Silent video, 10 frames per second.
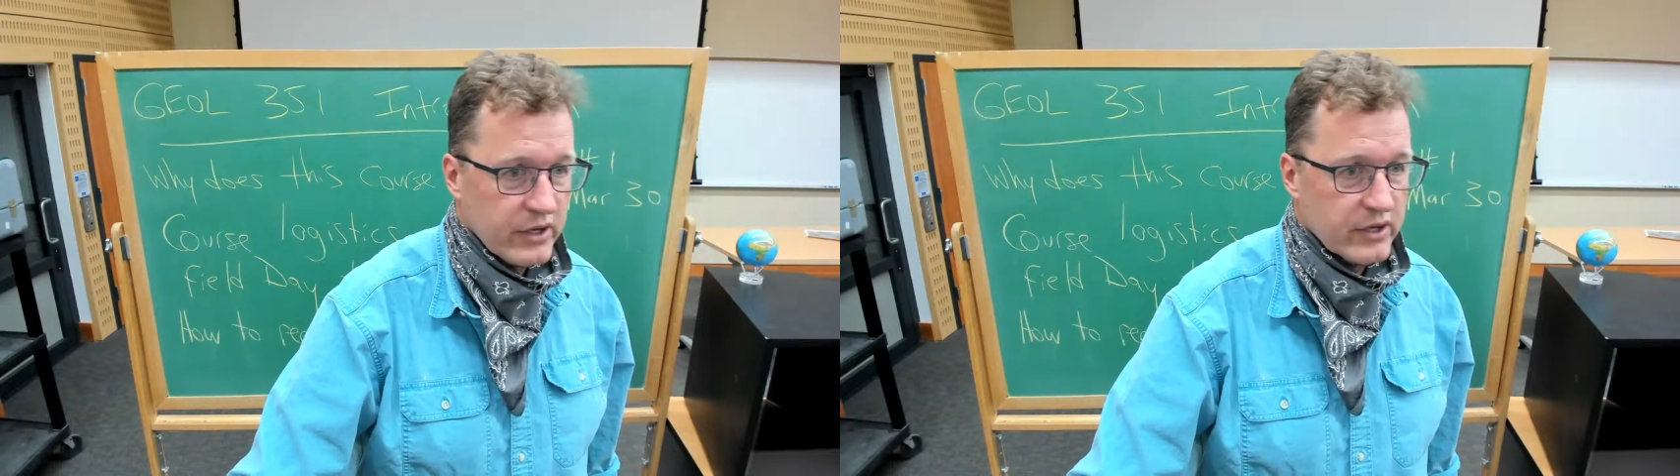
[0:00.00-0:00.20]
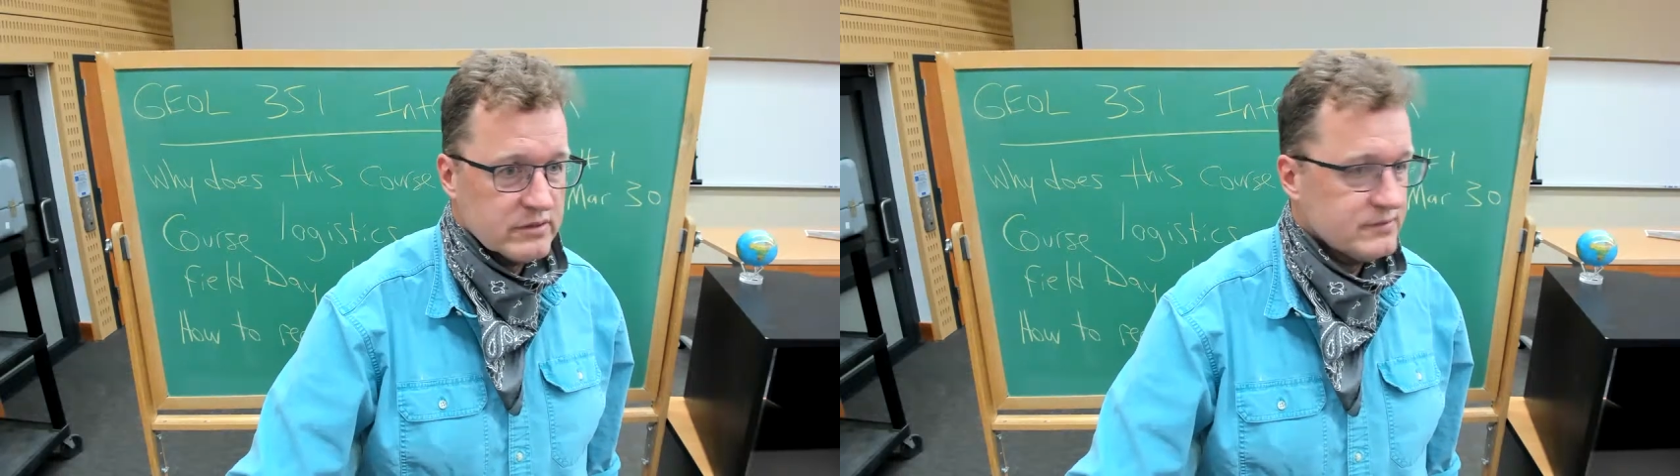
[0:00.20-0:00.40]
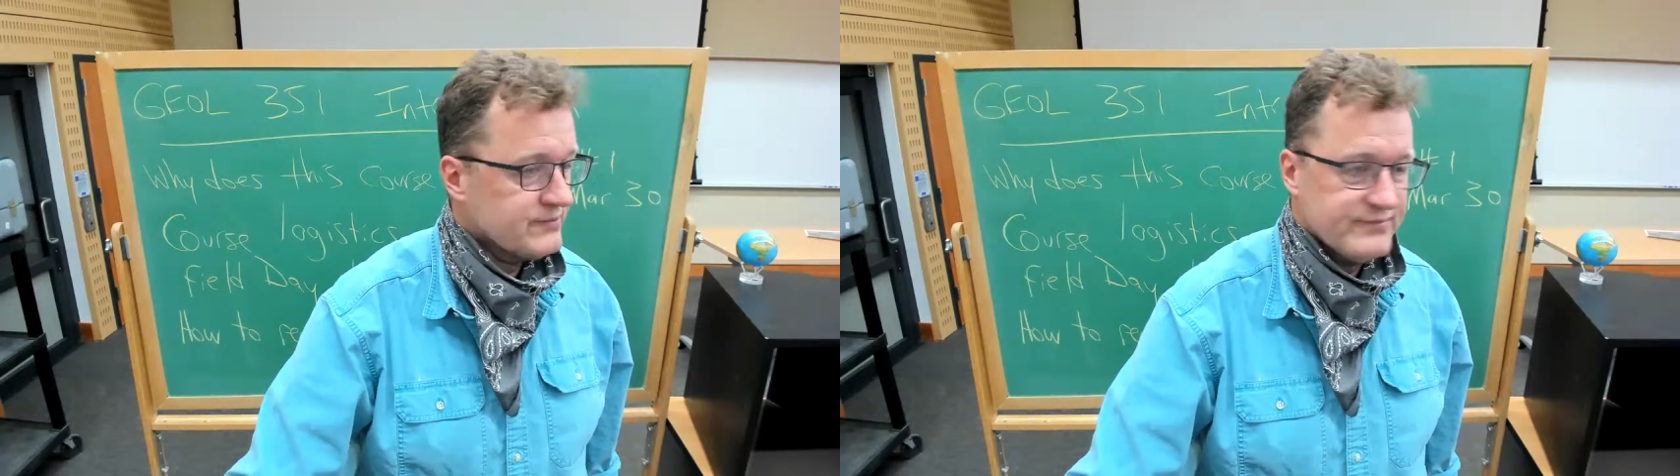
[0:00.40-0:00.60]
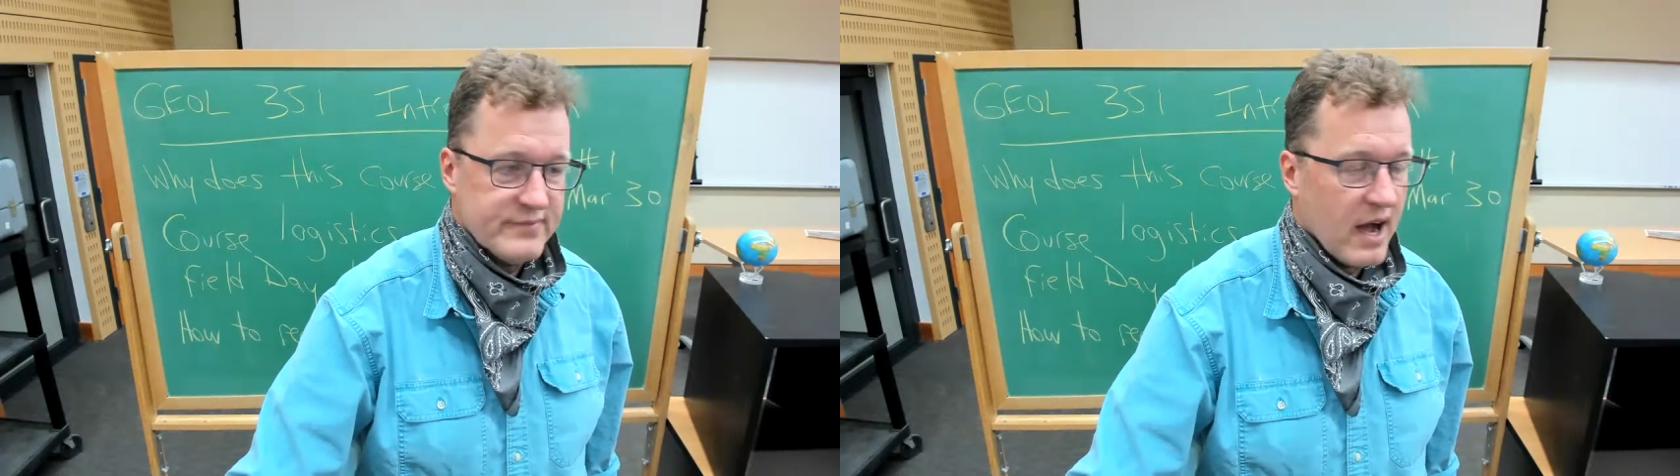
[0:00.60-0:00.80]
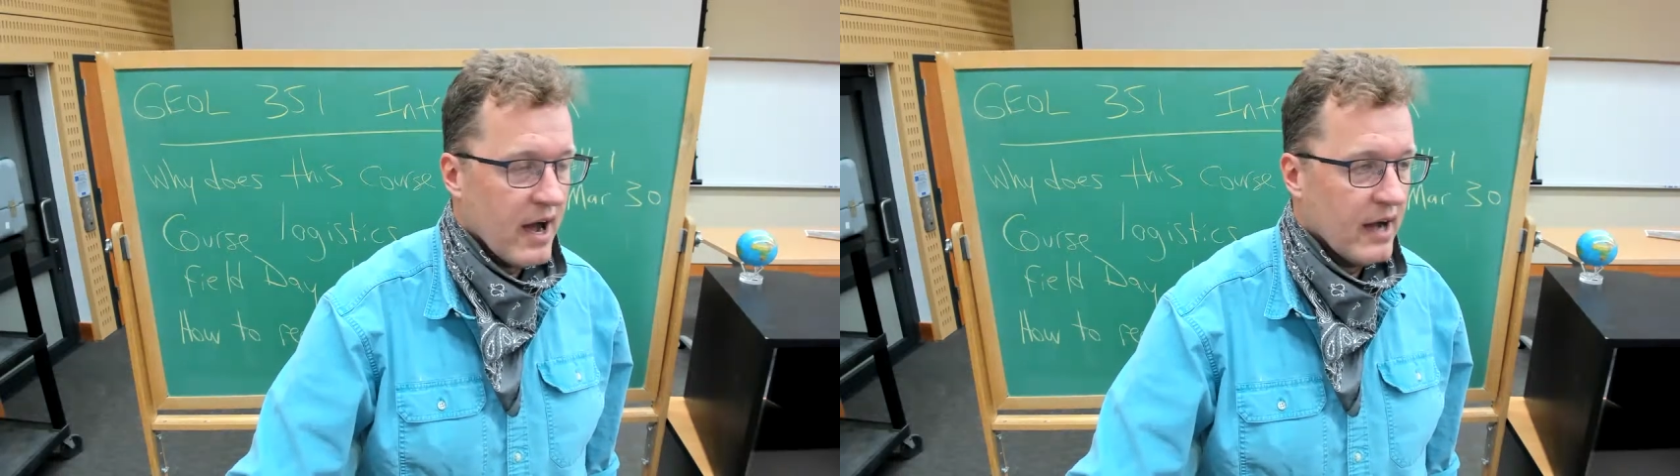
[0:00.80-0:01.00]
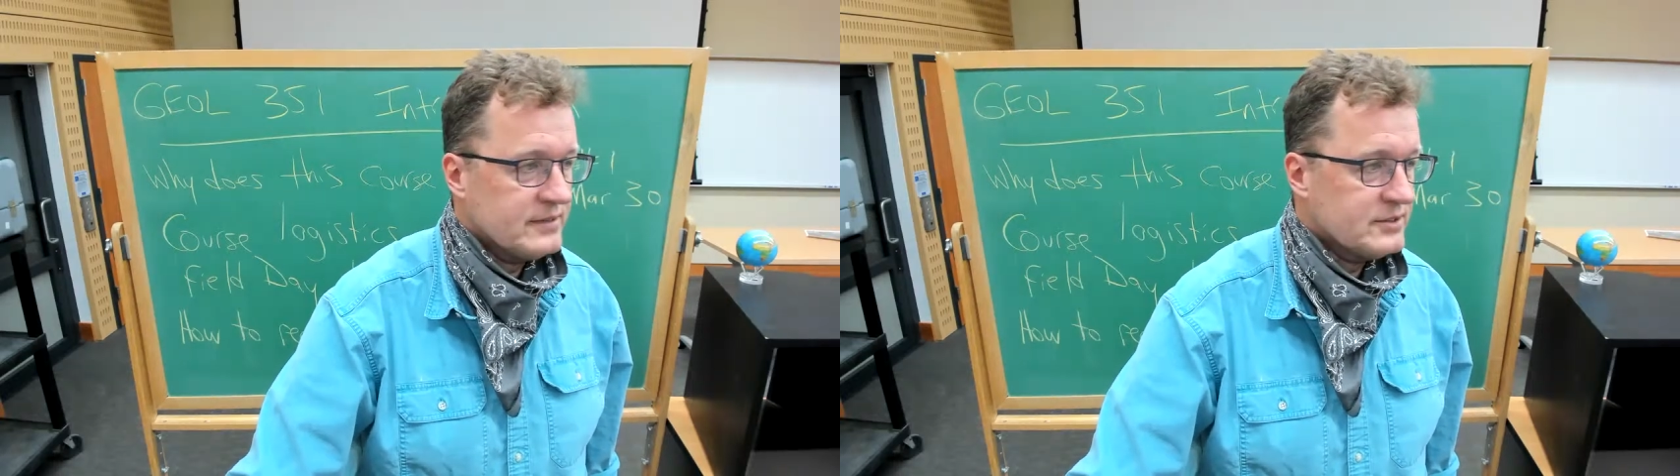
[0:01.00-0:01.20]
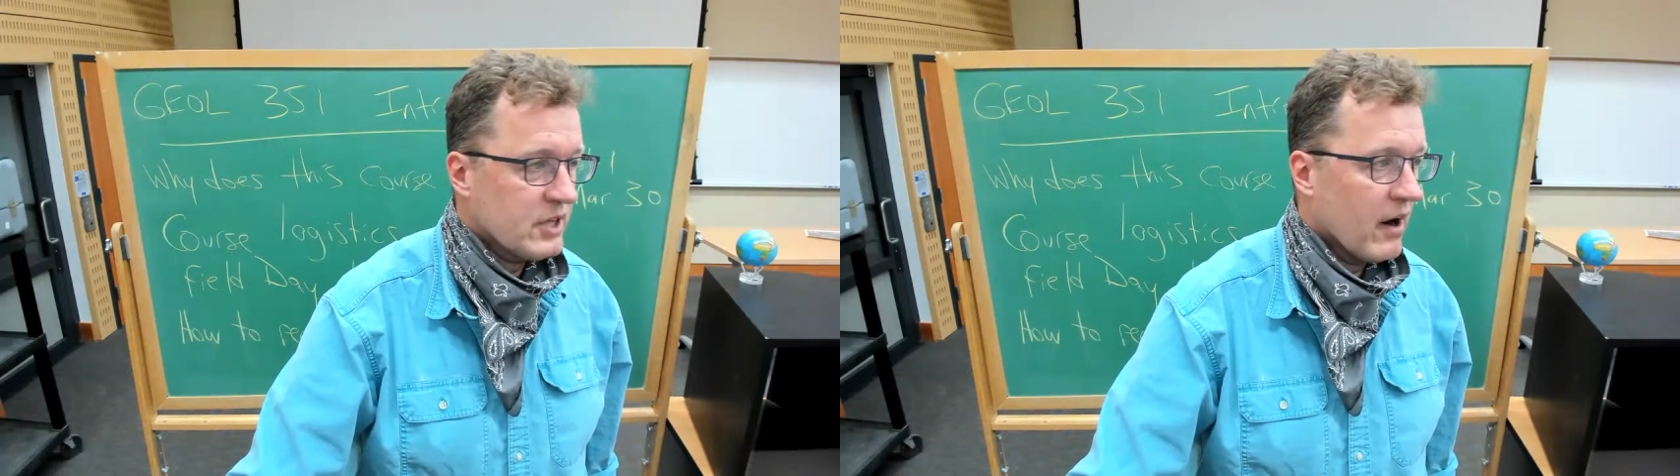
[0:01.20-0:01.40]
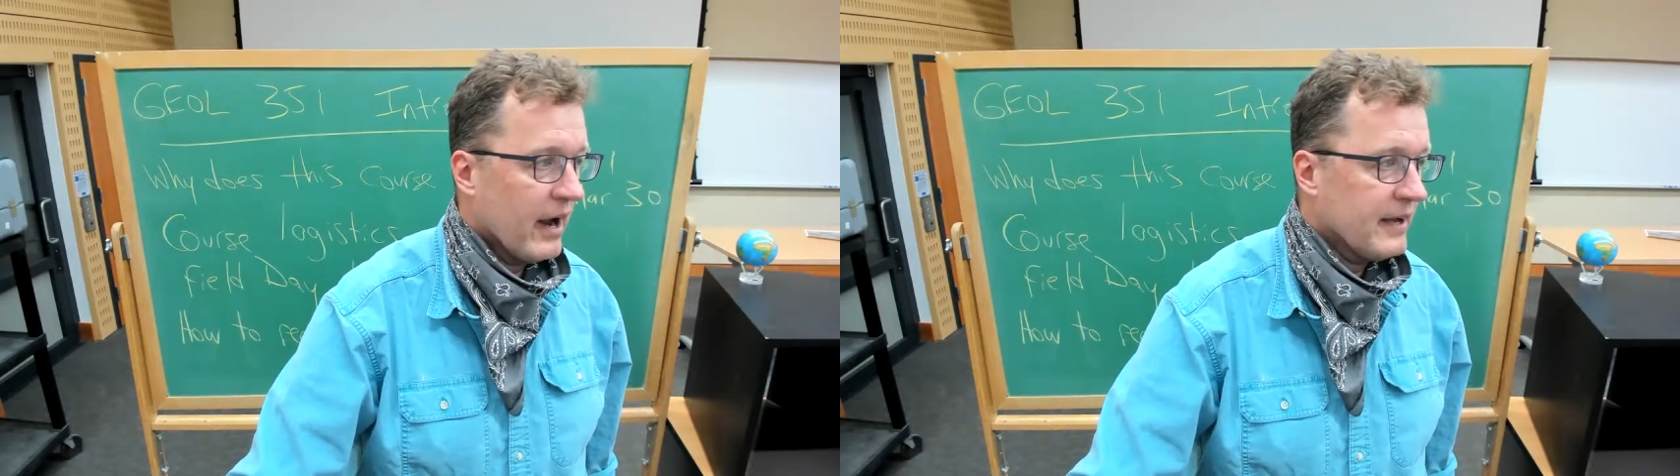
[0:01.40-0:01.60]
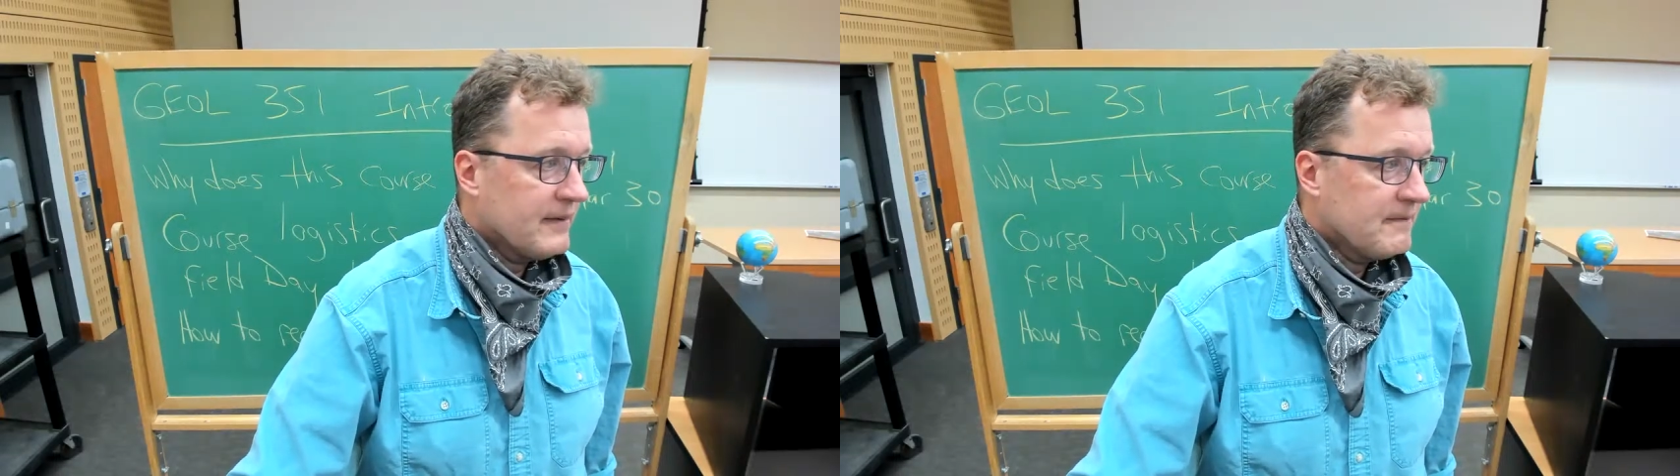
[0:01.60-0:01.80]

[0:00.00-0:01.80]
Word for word: you? Uh-uh, sorry.